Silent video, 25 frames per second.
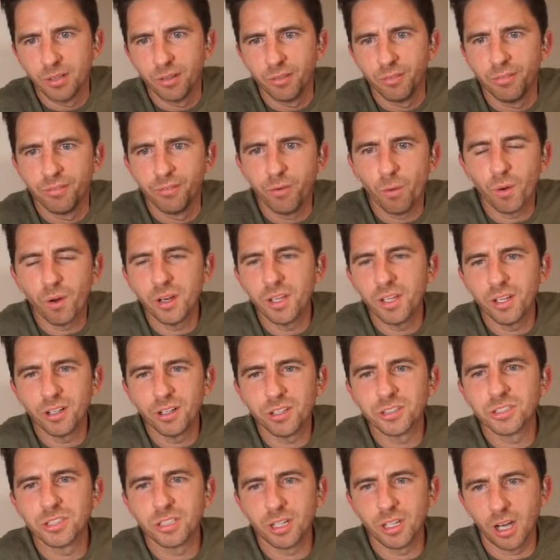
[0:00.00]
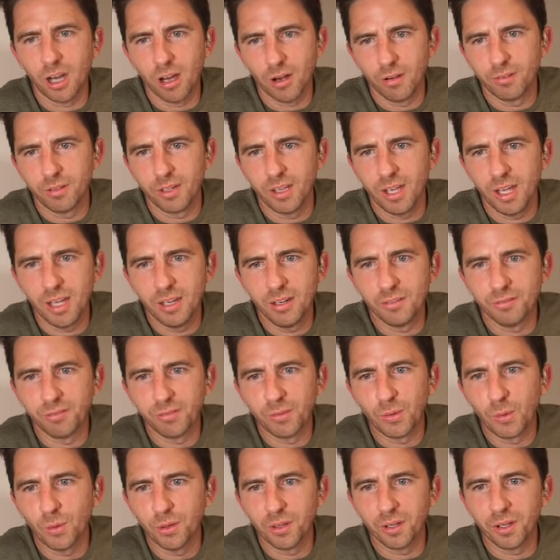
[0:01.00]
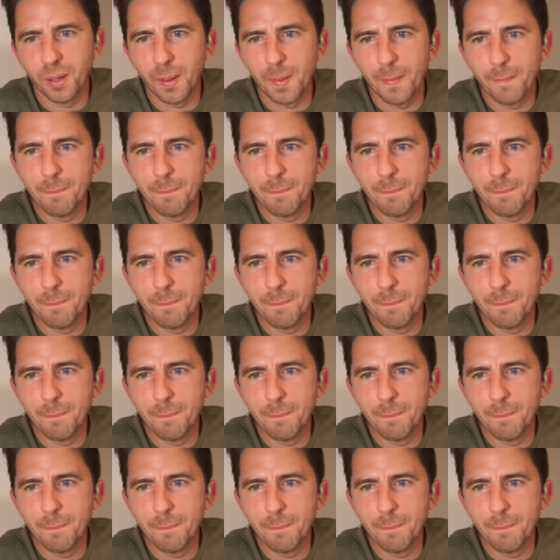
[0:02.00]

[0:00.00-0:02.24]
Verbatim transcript: Four years ago in Florida,